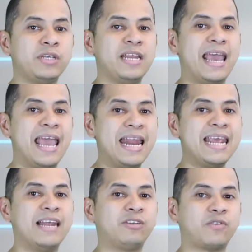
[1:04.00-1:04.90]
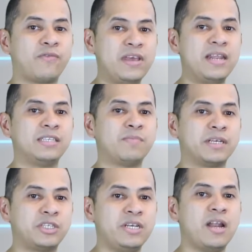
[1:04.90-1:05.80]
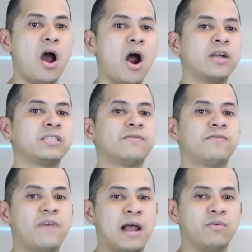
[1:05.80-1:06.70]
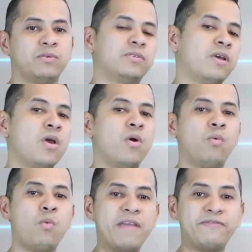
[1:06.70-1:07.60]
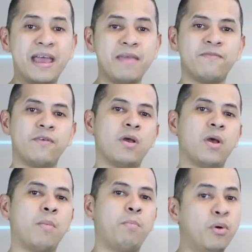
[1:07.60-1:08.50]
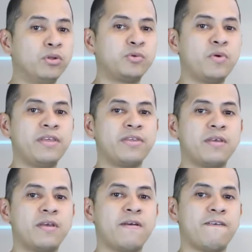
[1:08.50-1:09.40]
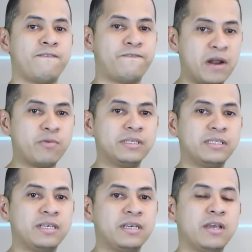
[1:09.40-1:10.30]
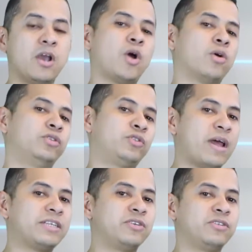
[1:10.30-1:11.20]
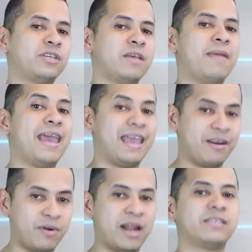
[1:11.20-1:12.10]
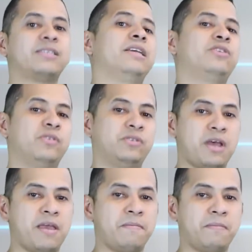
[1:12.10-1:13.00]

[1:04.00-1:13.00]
in any electrofitness machine are as follows: wave type, pulse width, frequency, contraction time, and relaxation time.